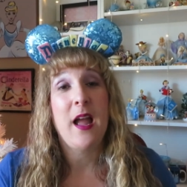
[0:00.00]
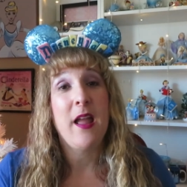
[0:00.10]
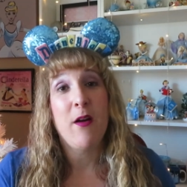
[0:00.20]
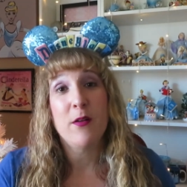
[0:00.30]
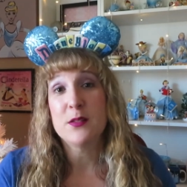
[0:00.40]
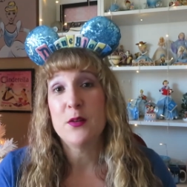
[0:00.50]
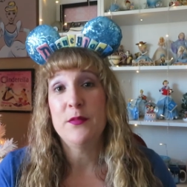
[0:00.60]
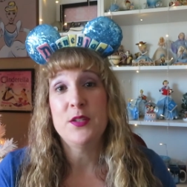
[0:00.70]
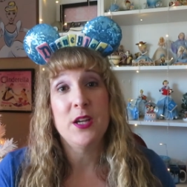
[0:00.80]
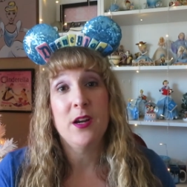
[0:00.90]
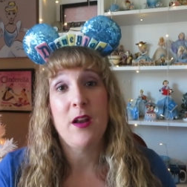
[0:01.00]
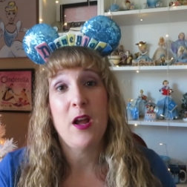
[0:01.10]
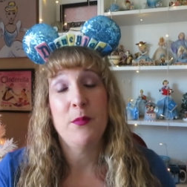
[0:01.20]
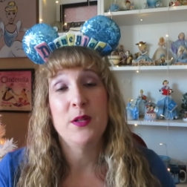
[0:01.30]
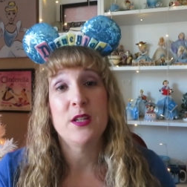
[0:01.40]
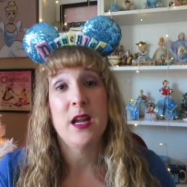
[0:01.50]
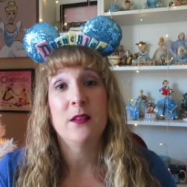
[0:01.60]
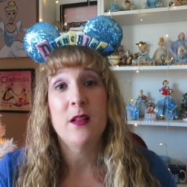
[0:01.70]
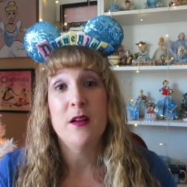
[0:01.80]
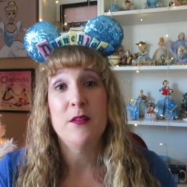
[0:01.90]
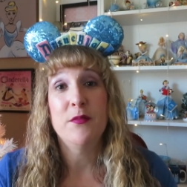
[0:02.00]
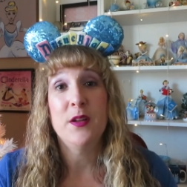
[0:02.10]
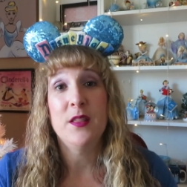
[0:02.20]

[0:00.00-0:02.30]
I also have shared how much I love